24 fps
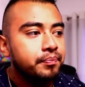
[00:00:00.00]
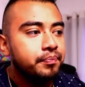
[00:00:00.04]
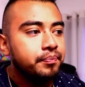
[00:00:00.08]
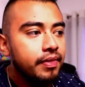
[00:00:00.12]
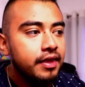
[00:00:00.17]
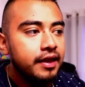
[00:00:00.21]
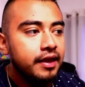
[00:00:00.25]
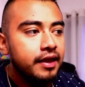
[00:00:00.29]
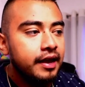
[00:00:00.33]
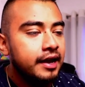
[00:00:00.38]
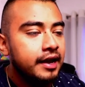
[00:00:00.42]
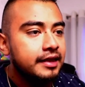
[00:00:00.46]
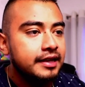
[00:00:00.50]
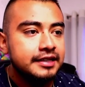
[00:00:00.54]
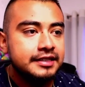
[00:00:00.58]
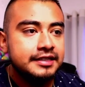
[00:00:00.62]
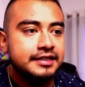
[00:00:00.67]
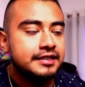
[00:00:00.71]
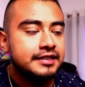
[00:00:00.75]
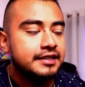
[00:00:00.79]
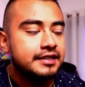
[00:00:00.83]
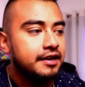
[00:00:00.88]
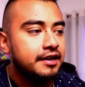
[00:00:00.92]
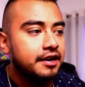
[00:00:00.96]
And this is
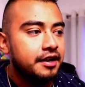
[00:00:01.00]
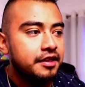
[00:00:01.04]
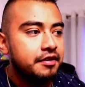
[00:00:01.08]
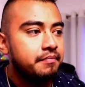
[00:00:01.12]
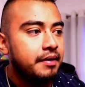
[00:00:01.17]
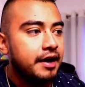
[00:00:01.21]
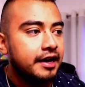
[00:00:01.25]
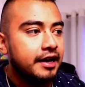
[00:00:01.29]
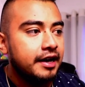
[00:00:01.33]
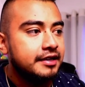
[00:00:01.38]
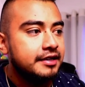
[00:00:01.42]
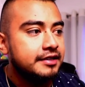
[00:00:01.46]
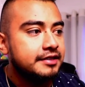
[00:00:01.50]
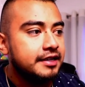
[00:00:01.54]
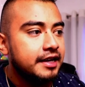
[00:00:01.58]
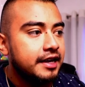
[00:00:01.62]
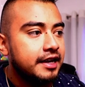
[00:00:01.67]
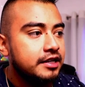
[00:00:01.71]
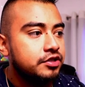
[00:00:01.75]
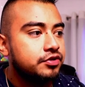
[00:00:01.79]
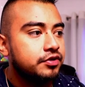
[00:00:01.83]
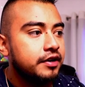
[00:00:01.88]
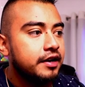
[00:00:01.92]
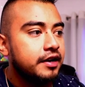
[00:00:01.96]
another backtest
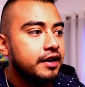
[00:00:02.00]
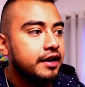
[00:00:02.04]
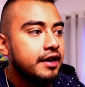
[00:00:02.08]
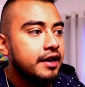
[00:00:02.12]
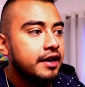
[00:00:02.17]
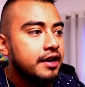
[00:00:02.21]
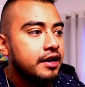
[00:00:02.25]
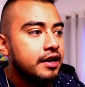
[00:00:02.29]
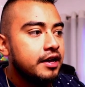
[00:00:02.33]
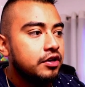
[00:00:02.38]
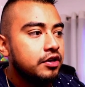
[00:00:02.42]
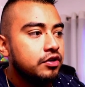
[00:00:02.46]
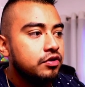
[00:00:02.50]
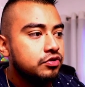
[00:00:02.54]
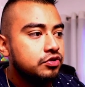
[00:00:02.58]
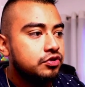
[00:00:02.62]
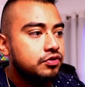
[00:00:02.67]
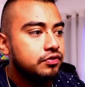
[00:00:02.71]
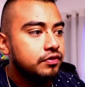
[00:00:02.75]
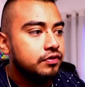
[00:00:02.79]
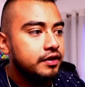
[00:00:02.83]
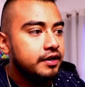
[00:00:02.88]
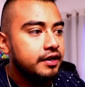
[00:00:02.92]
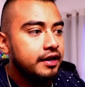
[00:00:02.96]
entry.
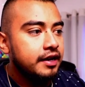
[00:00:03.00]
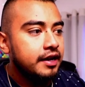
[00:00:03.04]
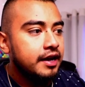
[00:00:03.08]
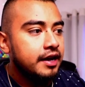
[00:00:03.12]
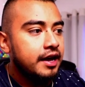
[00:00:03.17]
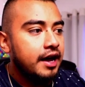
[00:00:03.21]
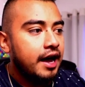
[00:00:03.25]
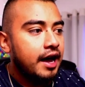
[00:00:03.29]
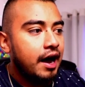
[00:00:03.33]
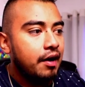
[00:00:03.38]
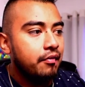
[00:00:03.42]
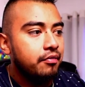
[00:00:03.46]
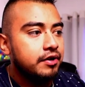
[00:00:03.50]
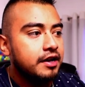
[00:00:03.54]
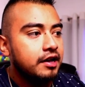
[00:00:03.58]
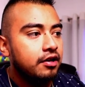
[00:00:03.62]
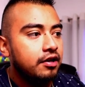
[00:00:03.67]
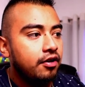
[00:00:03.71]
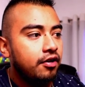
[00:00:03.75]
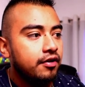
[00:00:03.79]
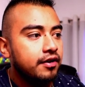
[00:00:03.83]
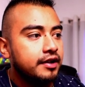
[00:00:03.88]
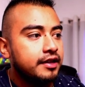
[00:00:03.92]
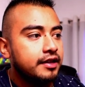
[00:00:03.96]
Usually, I would get long at
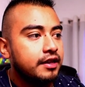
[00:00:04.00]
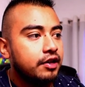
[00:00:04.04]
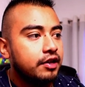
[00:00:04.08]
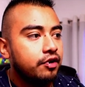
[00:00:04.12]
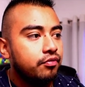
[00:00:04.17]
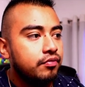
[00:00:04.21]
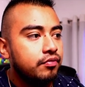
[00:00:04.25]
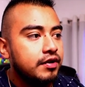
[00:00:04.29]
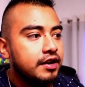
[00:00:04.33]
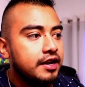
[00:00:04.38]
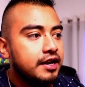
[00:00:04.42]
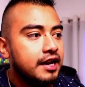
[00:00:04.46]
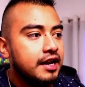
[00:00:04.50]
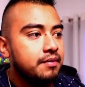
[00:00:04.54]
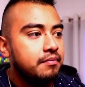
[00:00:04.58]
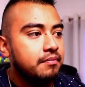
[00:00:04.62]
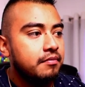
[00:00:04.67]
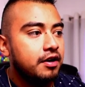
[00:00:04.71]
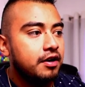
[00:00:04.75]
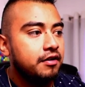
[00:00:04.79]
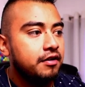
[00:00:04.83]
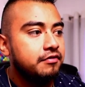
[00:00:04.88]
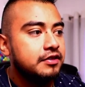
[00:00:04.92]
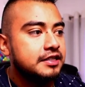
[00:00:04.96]
the reclaim of
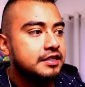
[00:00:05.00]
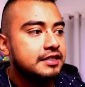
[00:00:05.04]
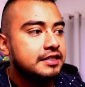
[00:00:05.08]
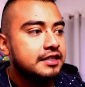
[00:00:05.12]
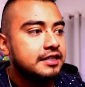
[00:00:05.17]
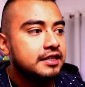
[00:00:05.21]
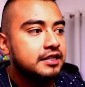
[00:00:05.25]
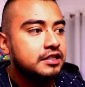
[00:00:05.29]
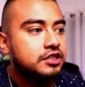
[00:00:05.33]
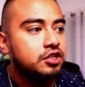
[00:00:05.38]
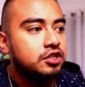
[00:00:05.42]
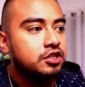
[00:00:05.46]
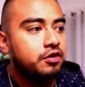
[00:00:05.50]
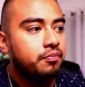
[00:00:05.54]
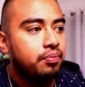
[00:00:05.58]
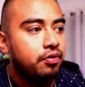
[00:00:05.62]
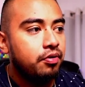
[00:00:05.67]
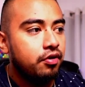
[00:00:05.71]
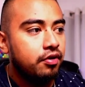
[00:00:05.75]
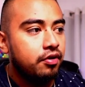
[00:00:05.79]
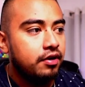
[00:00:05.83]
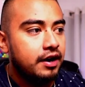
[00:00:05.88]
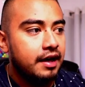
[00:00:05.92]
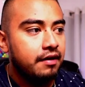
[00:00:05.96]
this support
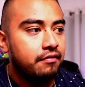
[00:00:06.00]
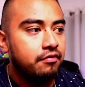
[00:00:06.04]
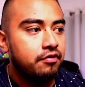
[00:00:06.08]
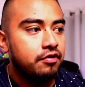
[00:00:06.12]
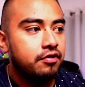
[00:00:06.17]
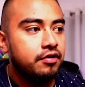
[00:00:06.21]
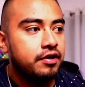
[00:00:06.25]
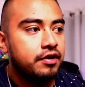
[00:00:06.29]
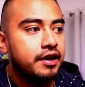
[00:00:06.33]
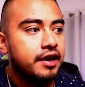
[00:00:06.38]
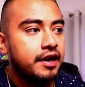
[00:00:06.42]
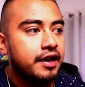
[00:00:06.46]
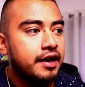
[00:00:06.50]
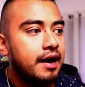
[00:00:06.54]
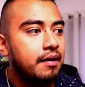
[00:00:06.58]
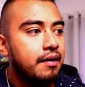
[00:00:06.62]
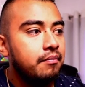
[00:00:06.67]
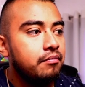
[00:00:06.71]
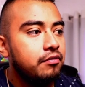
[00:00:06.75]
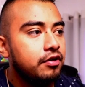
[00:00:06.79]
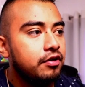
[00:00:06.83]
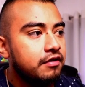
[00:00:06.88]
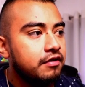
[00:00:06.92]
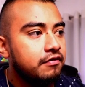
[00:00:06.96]
level, okay? I'm looking
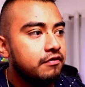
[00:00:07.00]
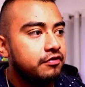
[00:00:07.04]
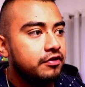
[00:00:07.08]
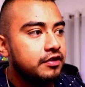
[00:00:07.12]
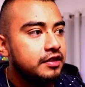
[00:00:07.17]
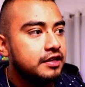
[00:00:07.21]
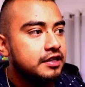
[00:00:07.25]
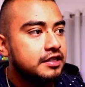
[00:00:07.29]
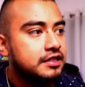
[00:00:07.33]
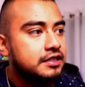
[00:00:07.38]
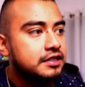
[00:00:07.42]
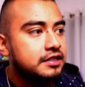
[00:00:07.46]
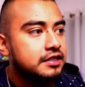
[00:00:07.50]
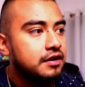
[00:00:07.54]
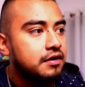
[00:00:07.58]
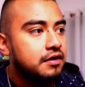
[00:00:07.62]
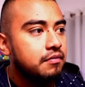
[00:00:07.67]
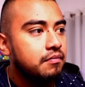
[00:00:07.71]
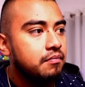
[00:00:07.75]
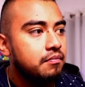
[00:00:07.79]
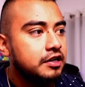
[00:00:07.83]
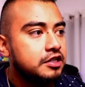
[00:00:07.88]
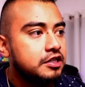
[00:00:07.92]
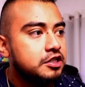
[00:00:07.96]
for this
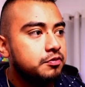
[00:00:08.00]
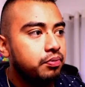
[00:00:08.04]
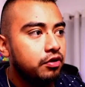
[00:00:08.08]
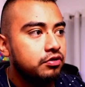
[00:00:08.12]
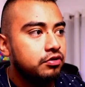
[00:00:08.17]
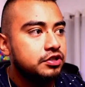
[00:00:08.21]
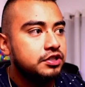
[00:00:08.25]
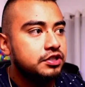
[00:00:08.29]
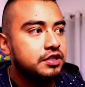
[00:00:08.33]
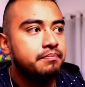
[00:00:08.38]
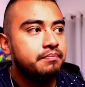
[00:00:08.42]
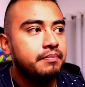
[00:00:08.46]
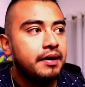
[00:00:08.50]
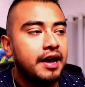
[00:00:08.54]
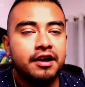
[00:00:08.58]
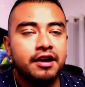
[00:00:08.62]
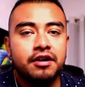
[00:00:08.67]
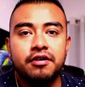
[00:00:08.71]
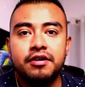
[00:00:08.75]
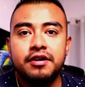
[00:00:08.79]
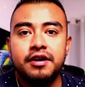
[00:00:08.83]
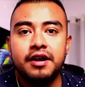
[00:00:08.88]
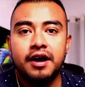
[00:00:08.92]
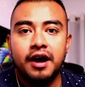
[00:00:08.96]
explosion back on
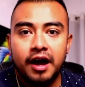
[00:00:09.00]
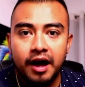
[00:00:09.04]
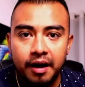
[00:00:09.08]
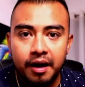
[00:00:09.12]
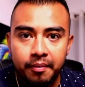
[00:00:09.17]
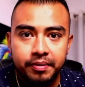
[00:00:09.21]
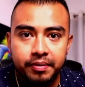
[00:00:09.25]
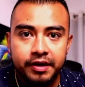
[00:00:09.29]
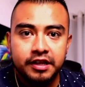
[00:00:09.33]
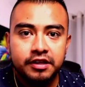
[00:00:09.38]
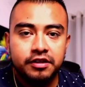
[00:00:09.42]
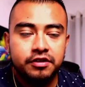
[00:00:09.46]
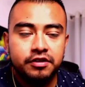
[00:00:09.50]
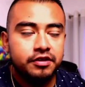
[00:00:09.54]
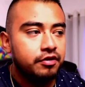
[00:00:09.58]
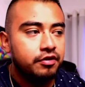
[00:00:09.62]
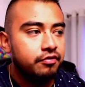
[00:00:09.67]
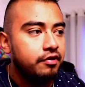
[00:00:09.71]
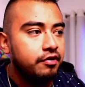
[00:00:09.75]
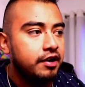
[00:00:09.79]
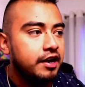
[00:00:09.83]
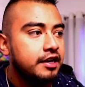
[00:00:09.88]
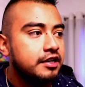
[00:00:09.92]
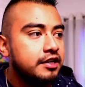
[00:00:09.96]
up into the
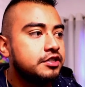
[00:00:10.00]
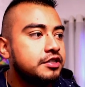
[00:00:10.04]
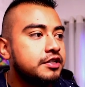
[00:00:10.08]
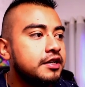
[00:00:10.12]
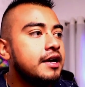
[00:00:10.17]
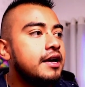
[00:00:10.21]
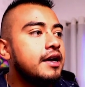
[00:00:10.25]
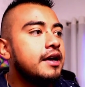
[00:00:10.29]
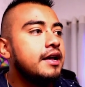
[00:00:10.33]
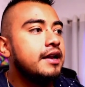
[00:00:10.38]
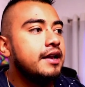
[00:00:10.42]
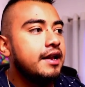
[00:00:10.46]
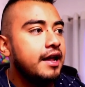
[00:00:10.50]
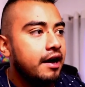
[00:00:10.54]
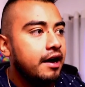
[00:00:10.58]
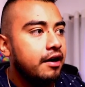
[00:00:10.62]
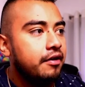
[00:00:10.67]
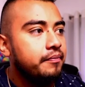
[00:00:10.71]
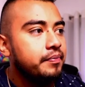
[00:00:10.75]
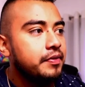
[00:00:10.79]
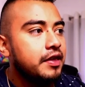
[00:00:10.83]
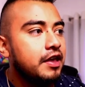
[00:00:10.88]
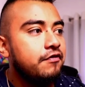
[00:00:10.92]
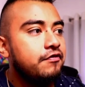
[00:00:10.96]
range. Now,
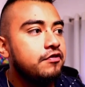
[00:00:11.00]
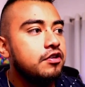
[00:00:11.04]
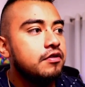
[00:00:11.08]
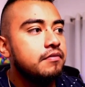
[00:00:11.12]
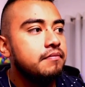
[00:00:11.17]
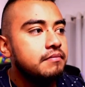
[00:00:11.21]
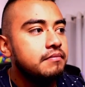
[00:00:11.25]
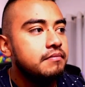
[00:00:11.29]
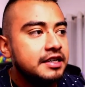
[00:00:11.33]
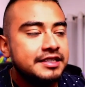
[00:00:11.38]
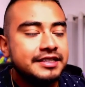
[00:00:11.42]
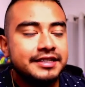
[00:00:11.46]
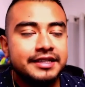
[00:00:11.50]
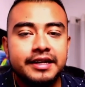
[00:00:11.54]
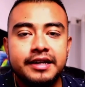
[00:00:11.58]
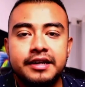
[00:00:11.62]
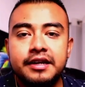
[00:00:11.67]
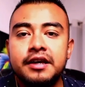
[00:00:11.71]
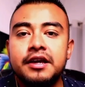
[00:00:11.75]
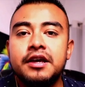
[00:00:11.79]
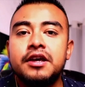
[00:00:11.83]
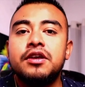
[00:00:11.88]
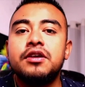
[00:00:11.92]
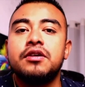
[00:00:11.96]
if you missed it,
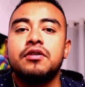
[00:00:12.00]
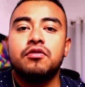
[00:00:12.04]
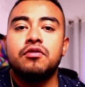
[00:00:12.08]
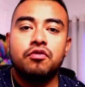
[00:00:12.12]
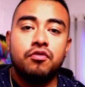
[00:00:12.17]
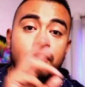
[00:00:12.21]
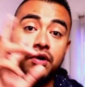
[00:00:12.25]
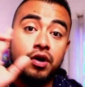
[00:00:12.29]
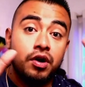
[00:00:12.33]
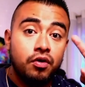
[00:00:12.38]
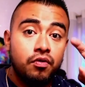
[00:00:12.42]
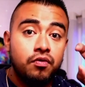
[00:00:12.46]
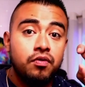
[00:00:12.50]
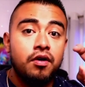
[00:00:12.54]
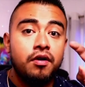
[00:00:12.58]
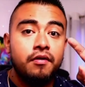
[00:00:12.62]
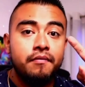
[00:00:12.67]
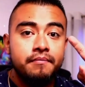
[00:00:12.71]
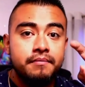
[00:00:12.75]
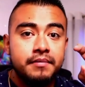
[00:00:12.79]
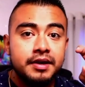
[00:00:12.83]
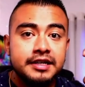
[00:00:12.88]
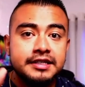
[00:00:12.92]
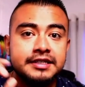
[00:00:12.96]
quote unquote,
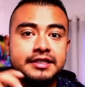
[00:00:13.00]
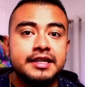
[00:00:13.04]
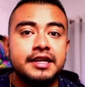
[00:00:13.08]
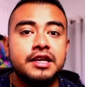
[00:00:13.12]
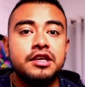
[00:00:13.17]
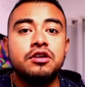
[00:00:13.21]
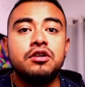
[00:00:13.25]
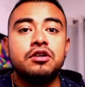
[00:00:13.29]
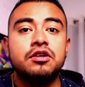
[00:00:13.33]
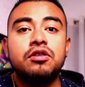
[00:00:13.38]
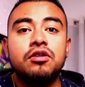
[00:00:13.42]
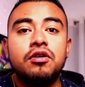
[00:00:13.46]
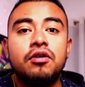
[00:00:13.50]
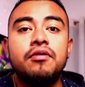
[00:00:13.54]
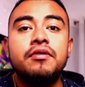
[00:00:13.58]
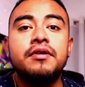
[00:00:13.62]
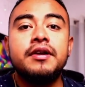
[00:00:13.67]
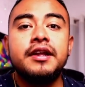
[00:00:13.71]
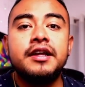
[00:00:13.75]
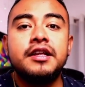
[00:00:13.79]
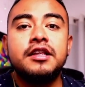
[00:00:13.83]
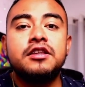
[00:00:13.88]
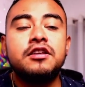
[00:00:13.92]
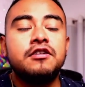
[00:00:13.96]
missed it, you don't need
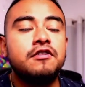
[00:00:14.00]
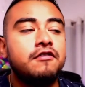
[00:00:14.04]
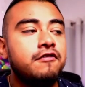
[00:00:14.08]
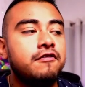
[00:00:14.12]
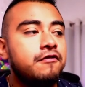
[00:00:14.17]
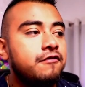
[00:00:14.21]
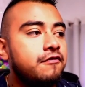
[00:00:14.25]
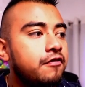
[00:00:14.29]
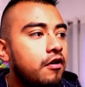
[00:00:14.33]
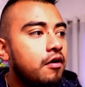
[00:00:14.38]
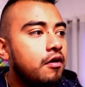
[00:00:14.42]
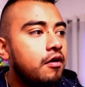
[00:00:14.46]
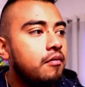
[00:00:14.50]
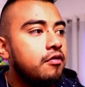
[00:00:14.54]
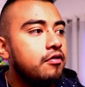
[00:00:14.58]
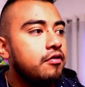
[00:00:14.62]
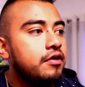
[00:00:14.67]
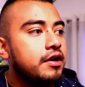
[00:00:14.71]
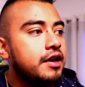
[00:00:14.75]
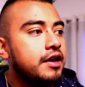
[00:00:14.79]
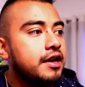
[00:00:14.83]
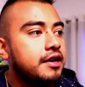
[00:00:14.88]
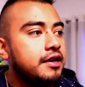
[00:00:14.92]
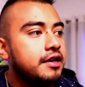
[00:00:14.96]
to FOMO in
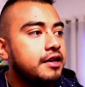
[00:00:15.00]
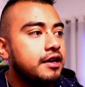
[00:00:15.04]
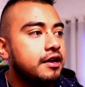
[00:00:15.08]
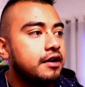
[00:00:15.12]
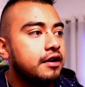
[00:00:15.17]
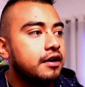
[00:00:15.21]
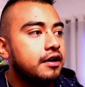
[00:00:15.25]
here.